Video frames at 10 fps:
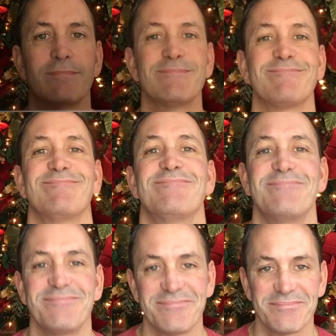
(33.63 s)
And
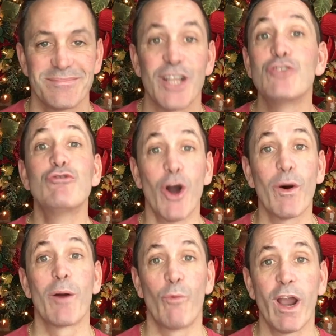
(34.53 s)
you know
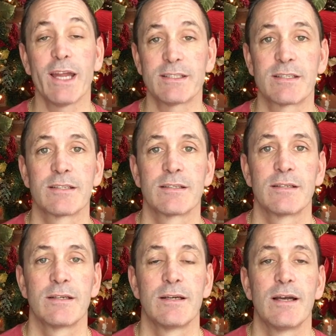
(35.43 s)
I'm right.
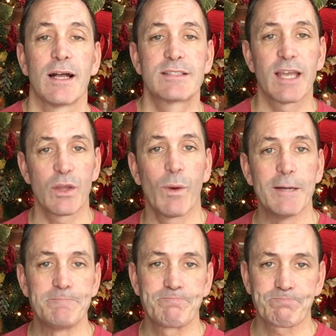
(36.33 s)
I'll tell you
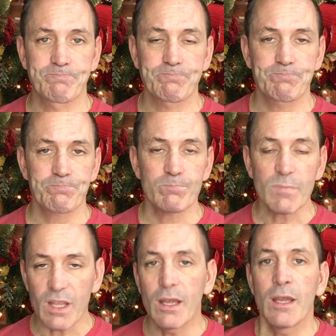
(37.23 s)
what.
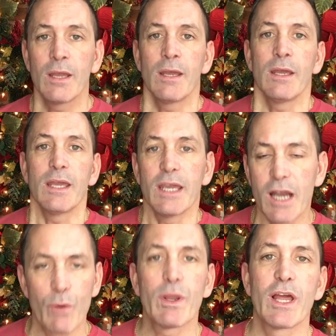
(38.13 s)
In
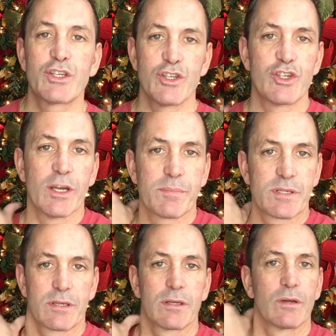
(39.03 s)
our
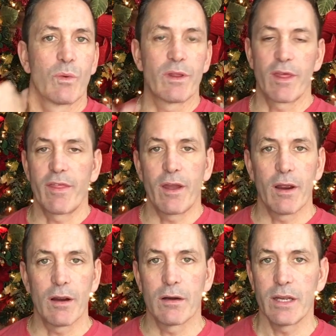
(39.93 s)
relationships, whether
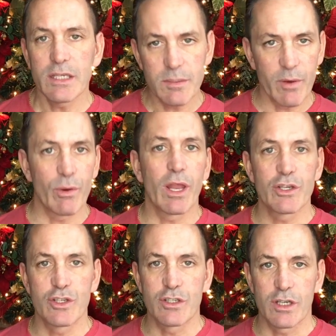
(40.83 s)
they're intimate
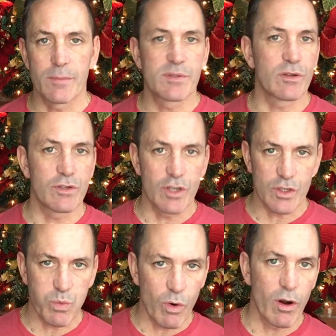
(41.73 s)
relationships or
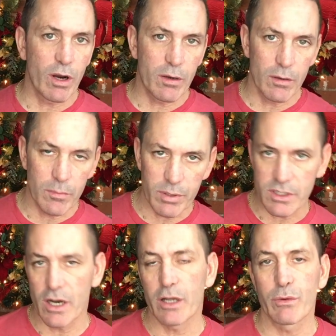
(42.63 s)
just work or
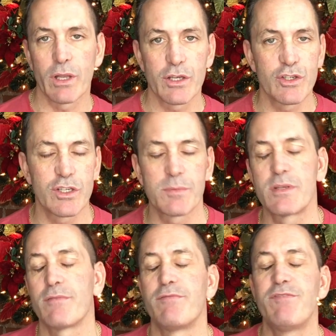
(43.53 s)
platonic relationships,
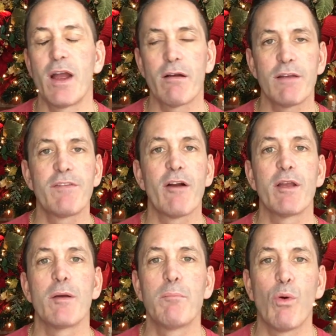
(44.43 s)
they're very,
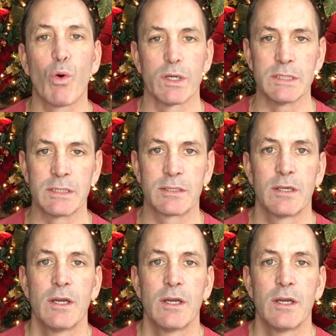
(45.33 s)
very important.